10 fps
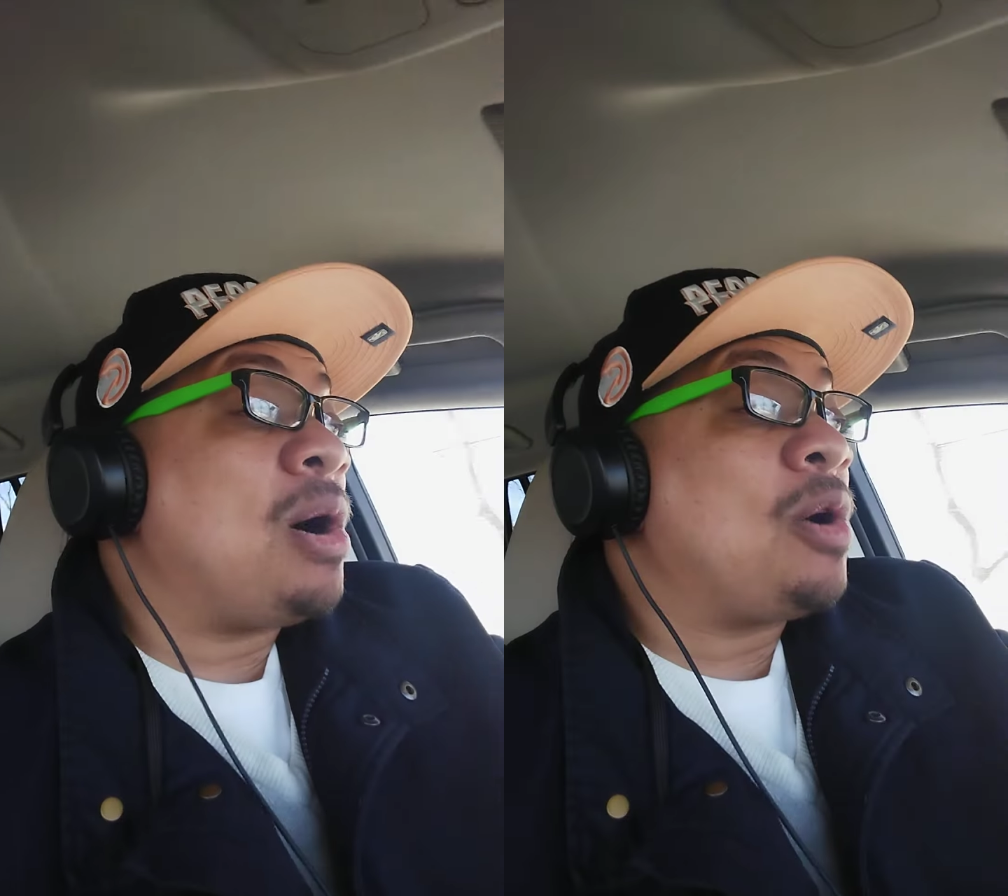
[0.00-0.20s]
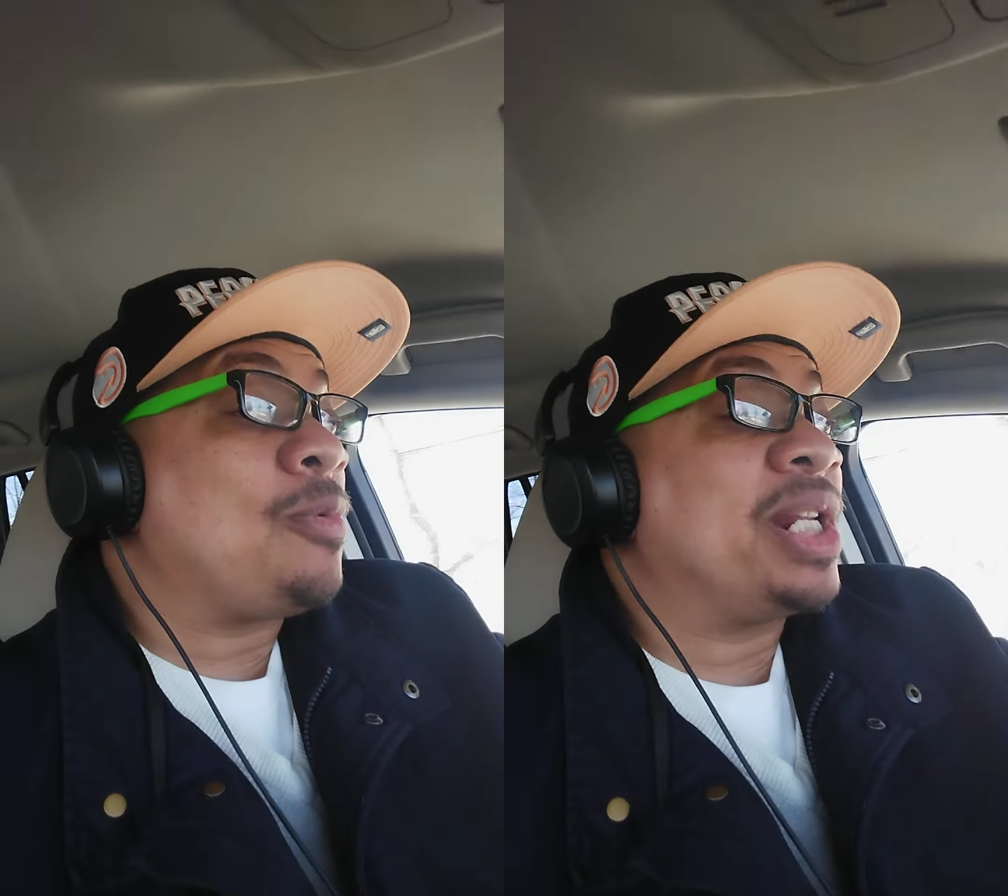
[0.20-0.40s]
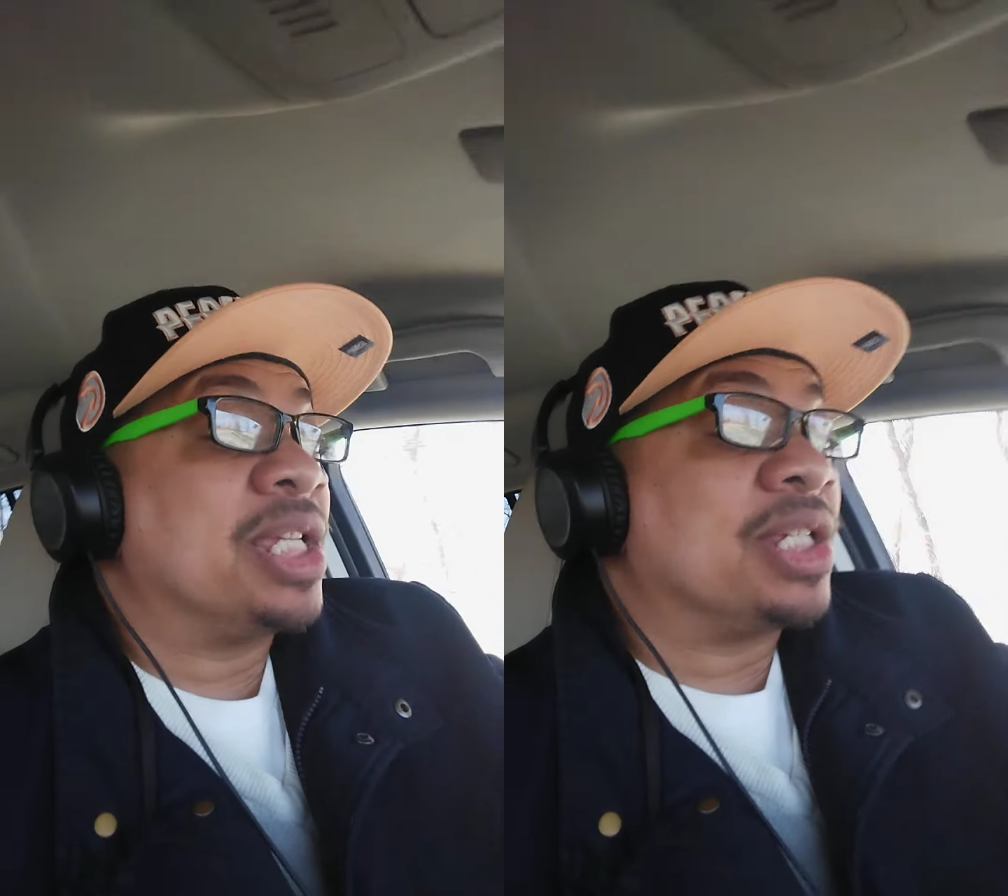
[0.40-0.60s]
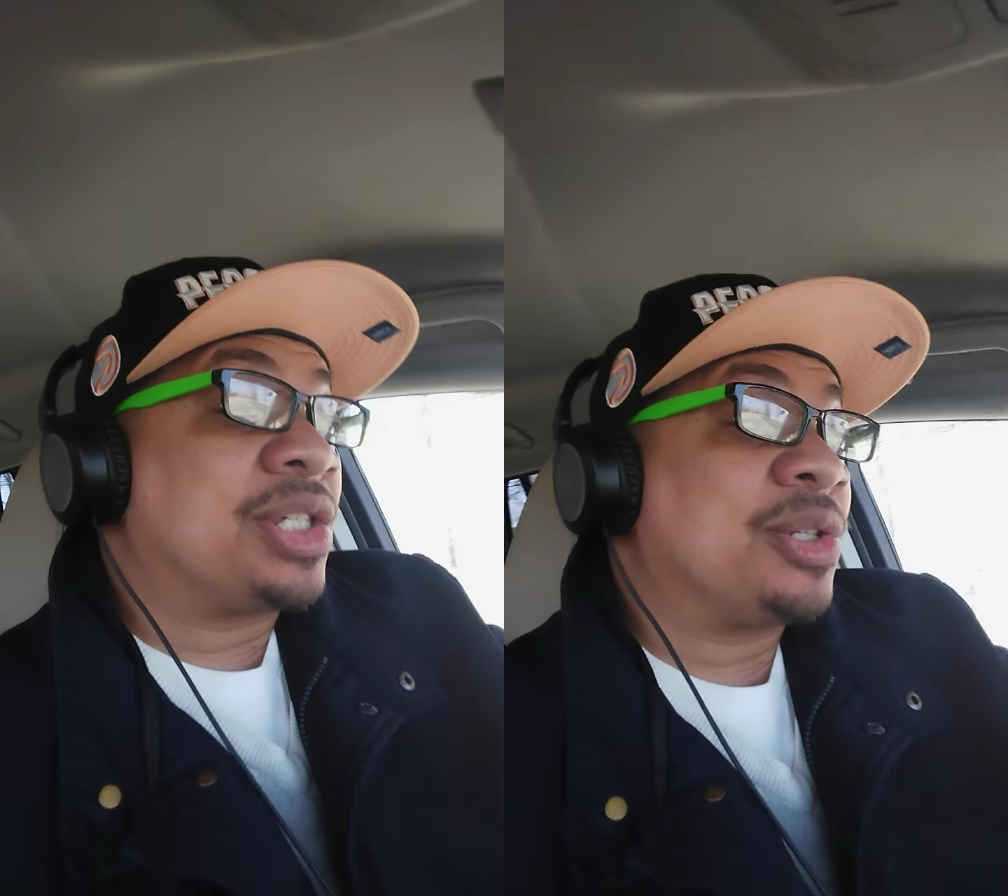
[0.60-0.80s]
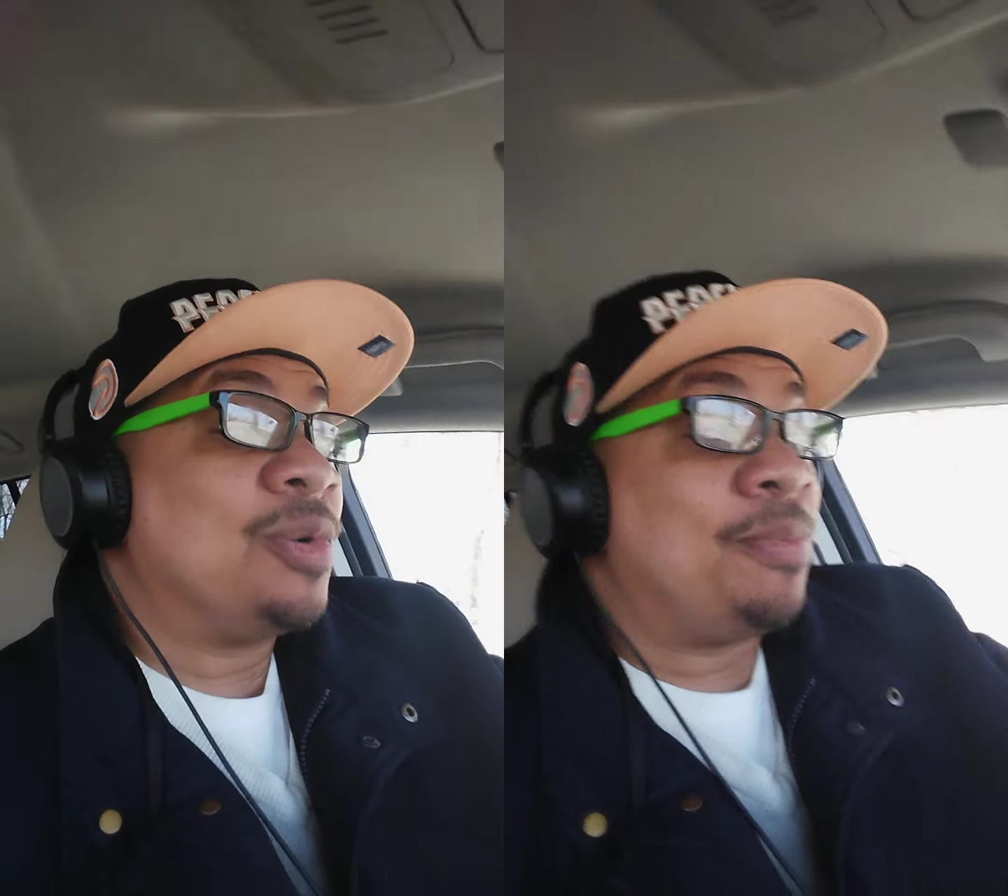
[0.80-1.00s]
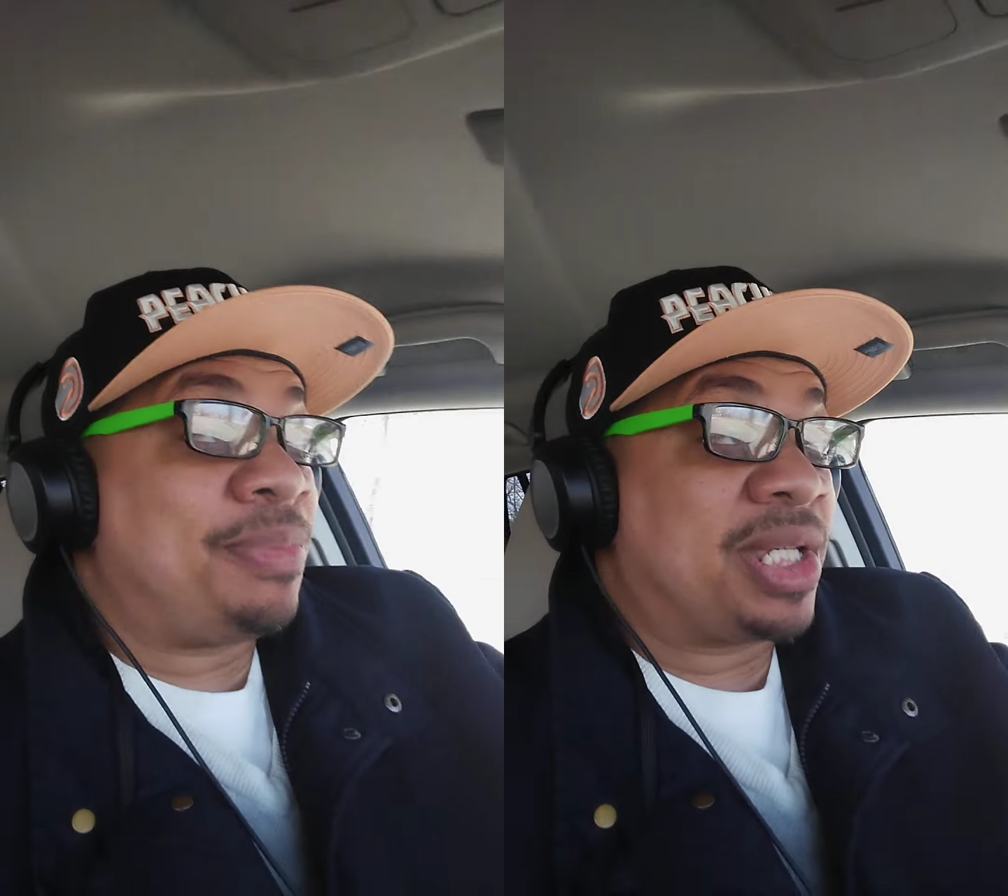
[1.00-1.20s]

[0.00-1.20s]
already assume,